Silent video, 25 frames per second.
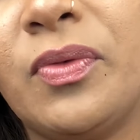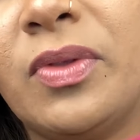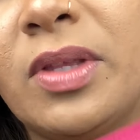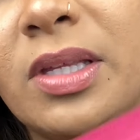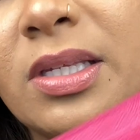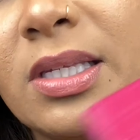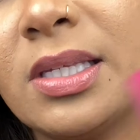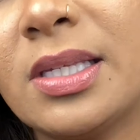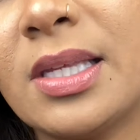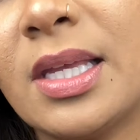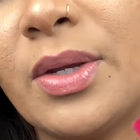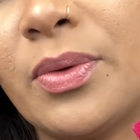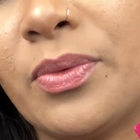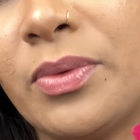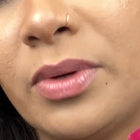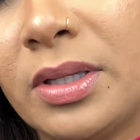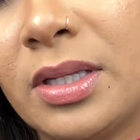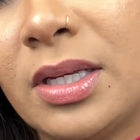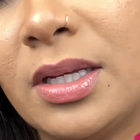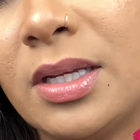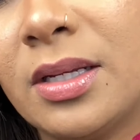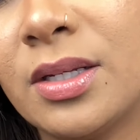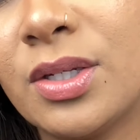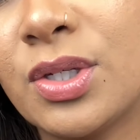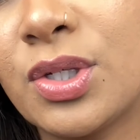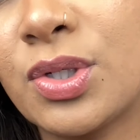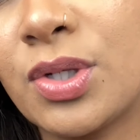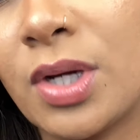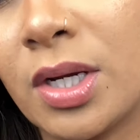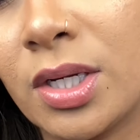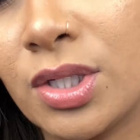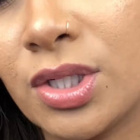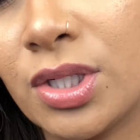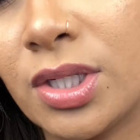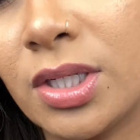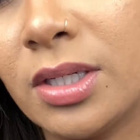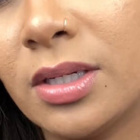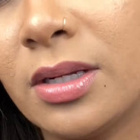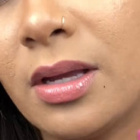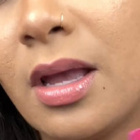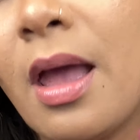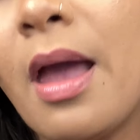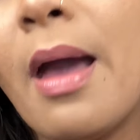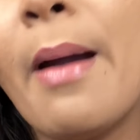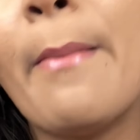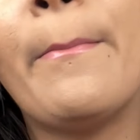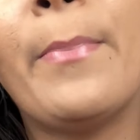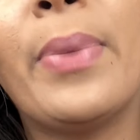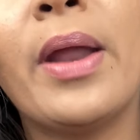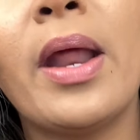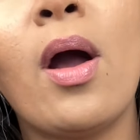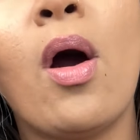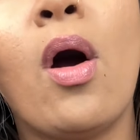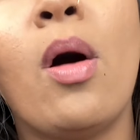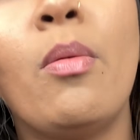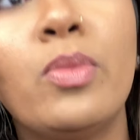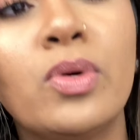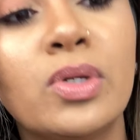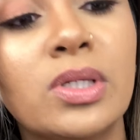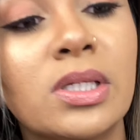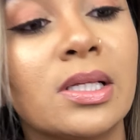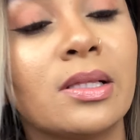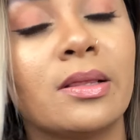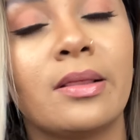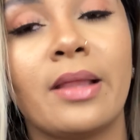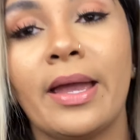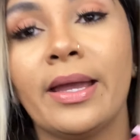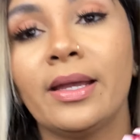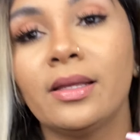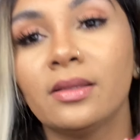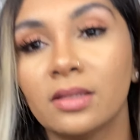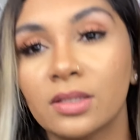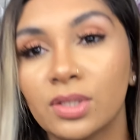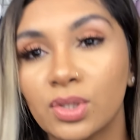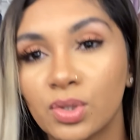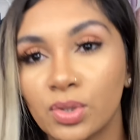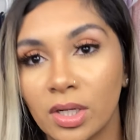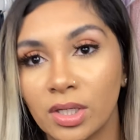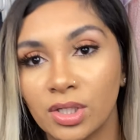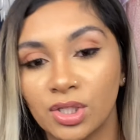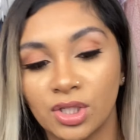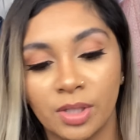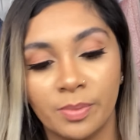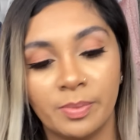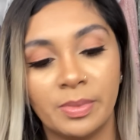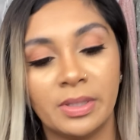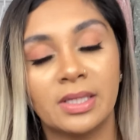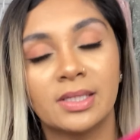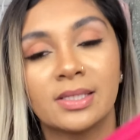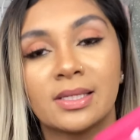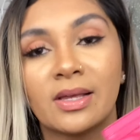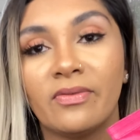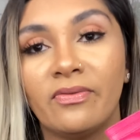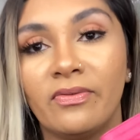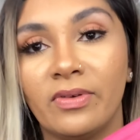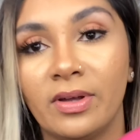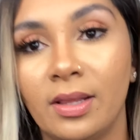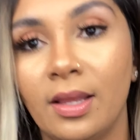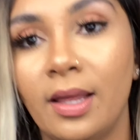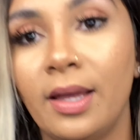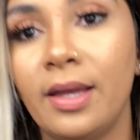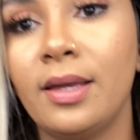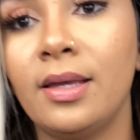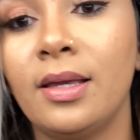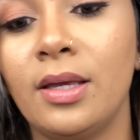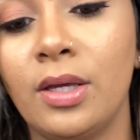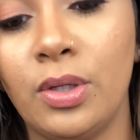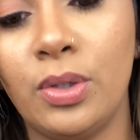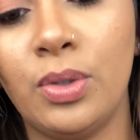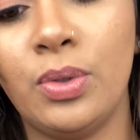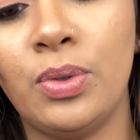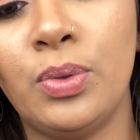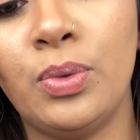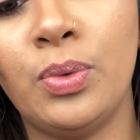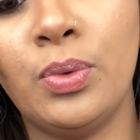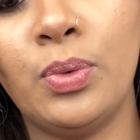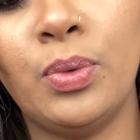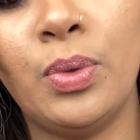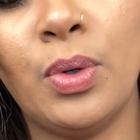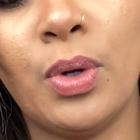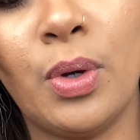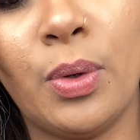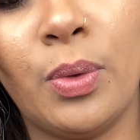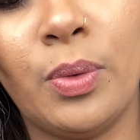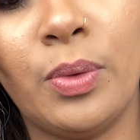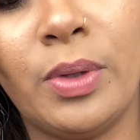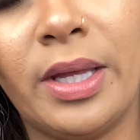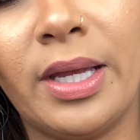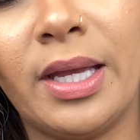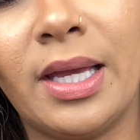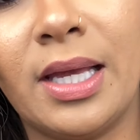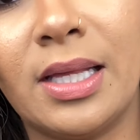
This is like really structured, but I almost like the structure because I feel like, you know, like